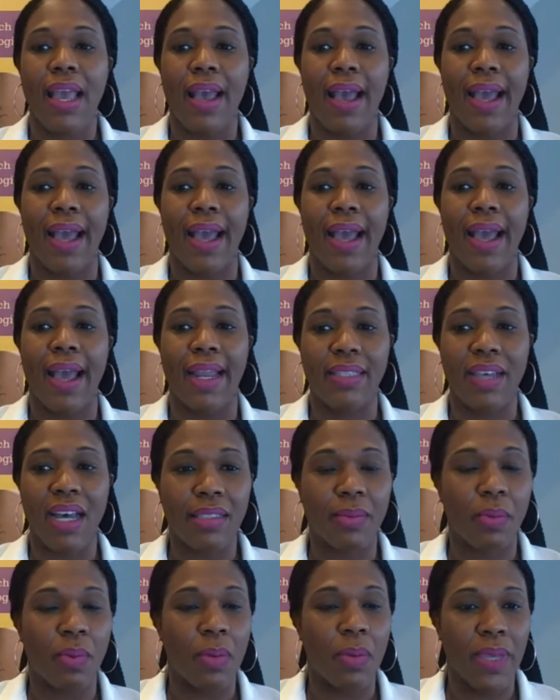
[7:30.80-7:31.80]
And I
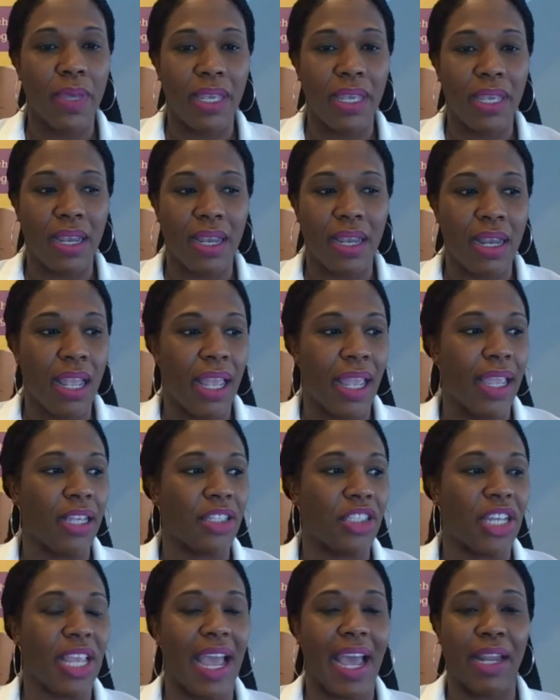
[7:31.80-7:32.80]
saw this woman,
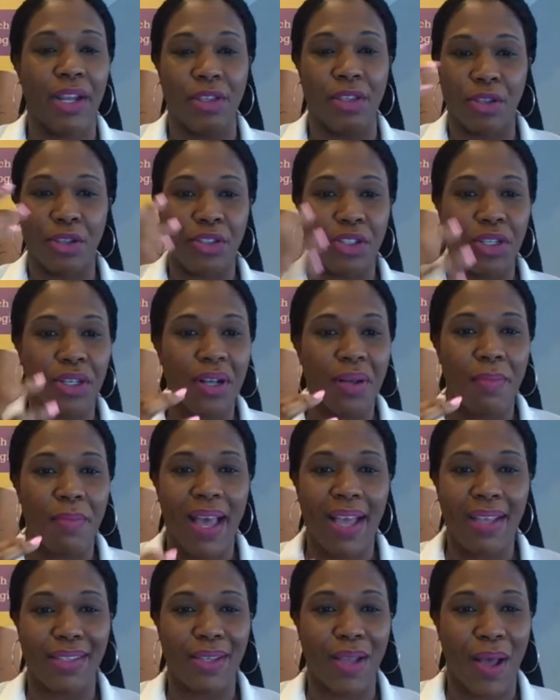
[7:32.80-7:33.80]
and she had a
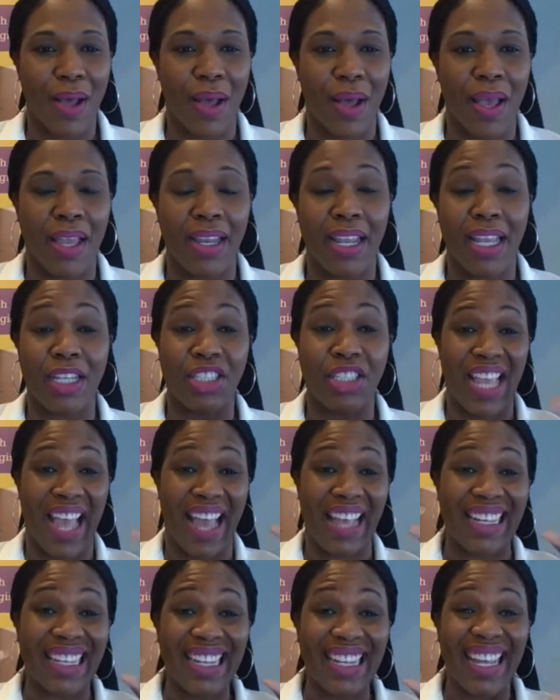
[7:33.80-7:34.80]
surgical mask on, and
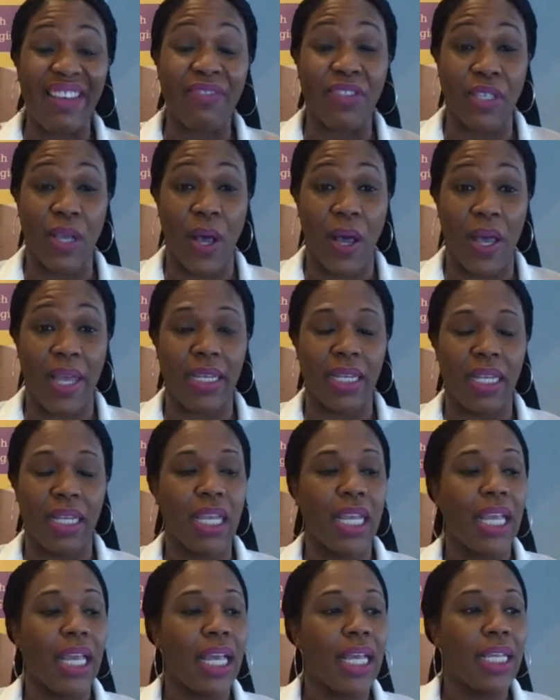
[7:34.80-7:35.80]
she had gloves on.
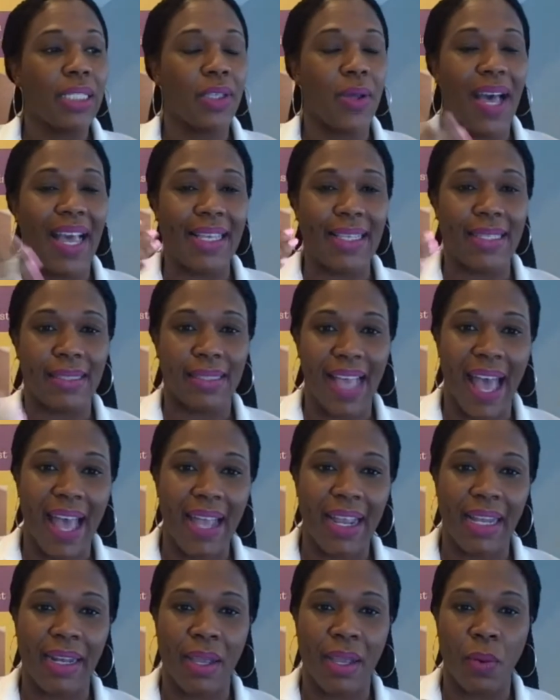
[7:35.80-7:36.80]
So I
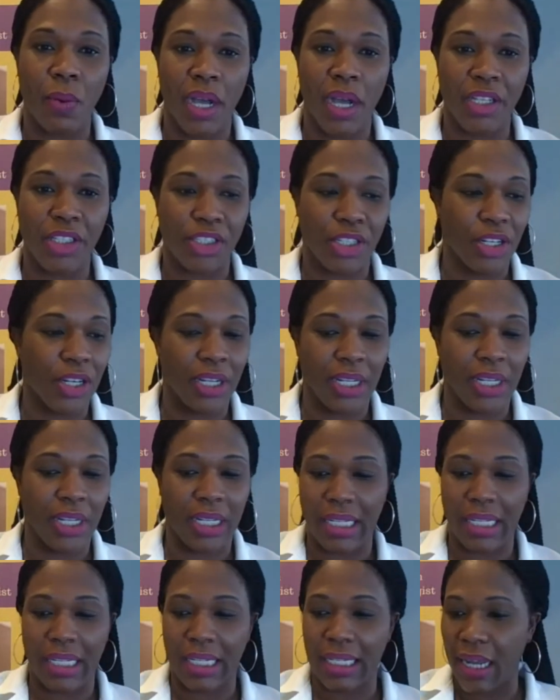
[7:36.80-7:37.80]
sat and I watched
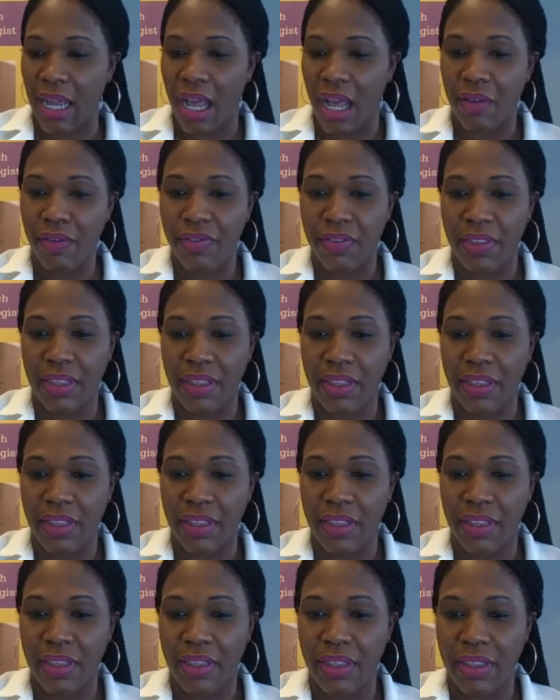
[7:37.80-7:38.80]
her clean off
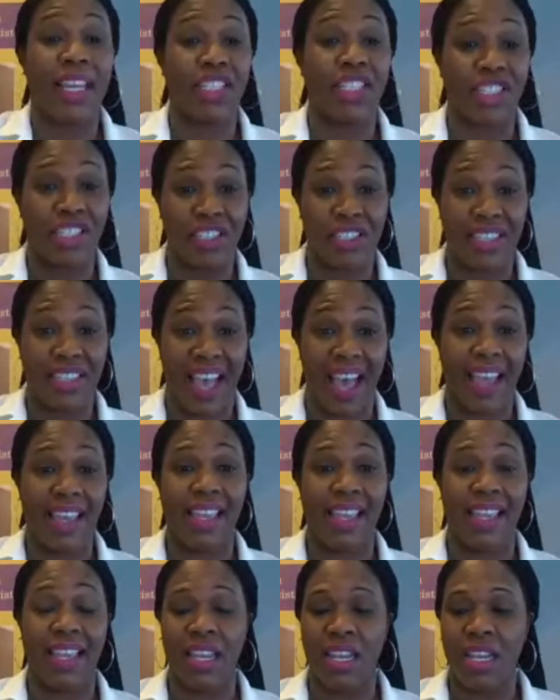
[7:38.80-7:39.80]
the chair that she
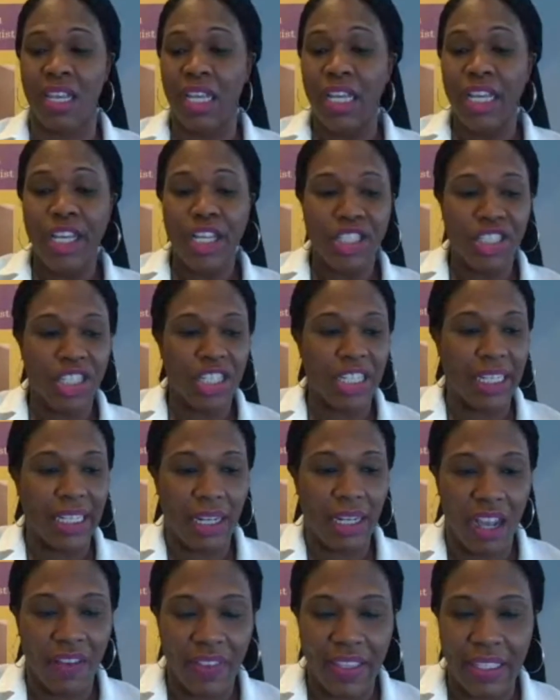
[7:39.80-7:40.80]
sat in. She
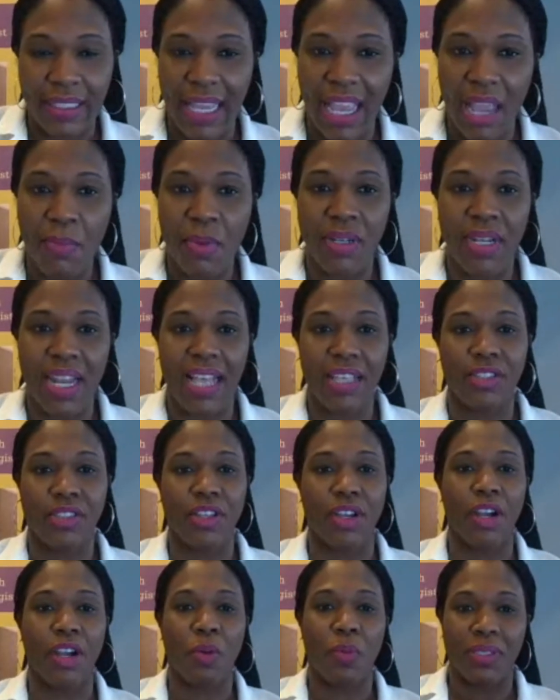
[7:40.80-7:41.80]
cleaned off the table next
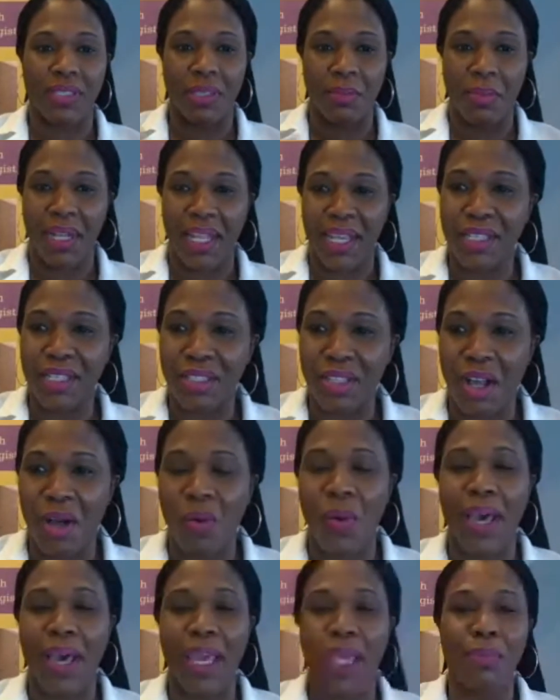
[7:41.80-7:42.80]
to her with some
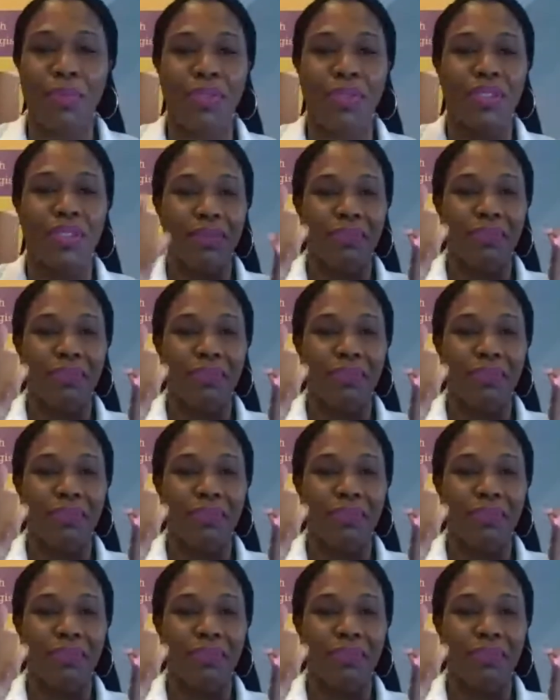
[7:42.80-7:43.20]
Lysol wipes